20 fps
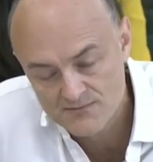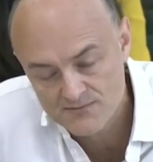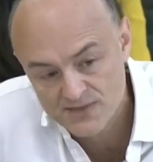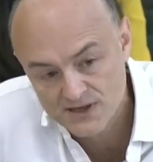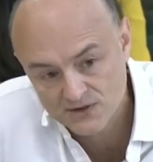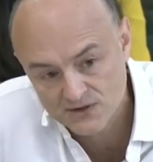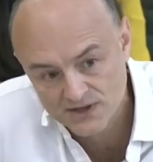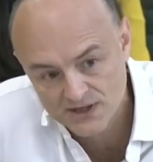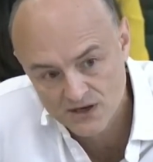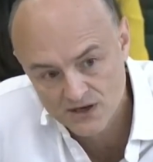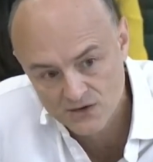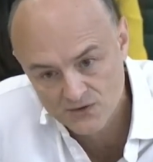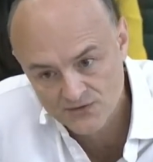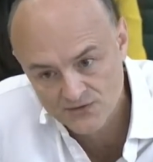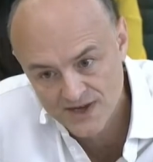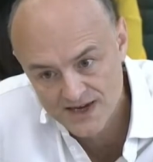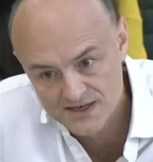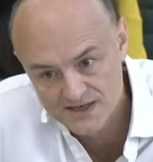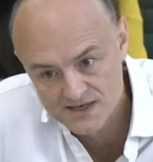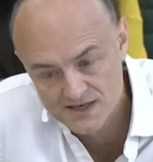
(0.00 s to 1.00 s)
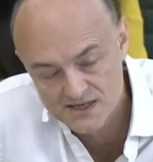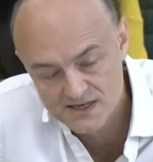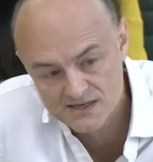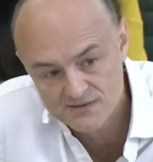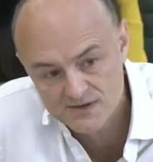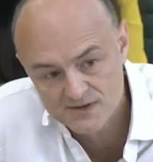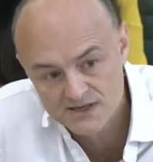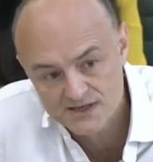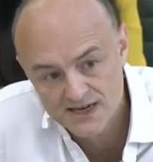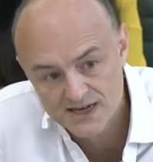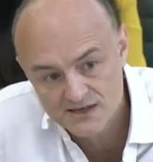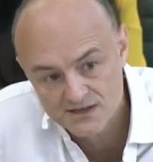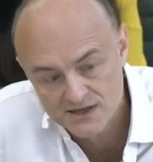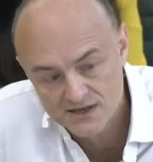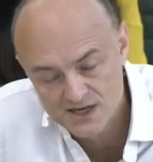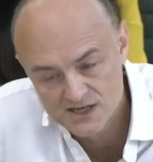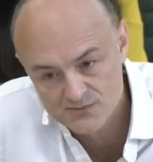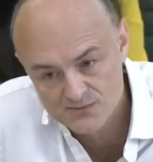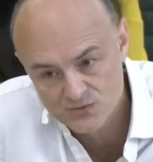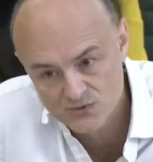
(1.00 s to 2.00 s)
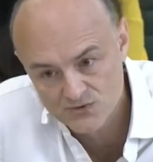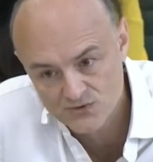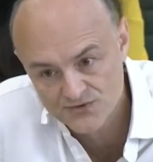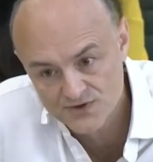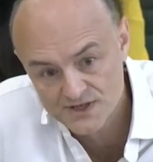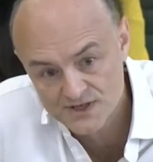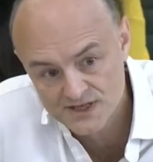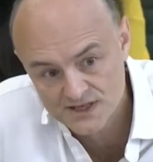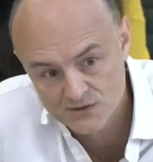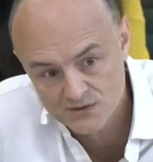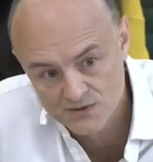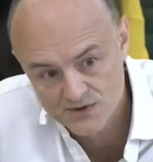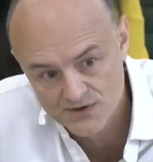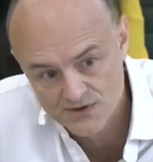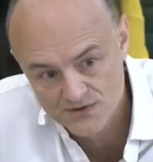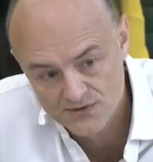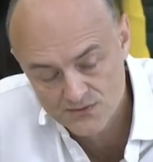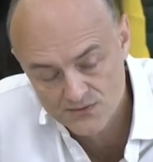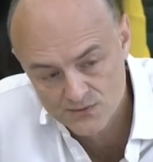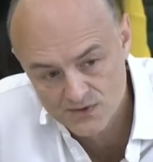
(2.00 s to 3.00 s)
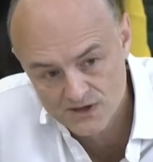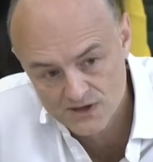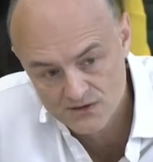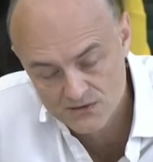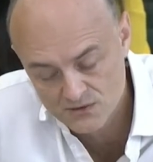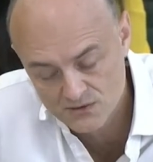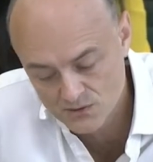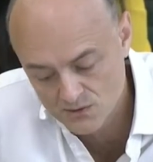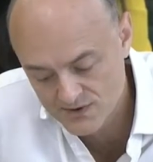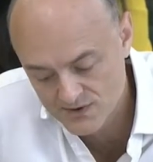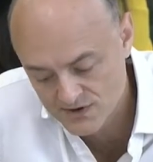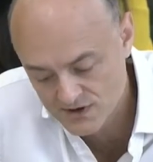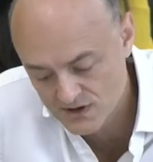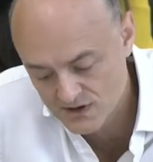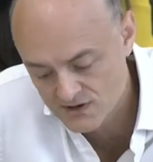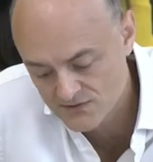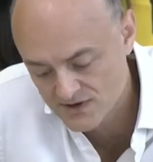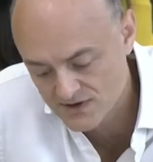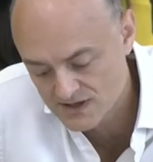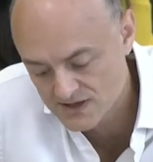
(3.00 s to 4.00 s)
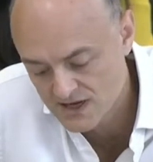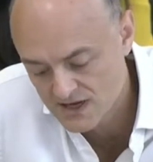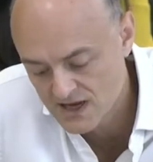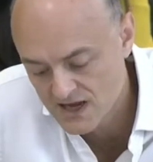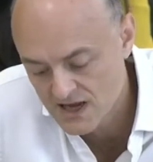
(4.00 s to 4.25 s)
building a whole data system and data dashboard to deal with COVID.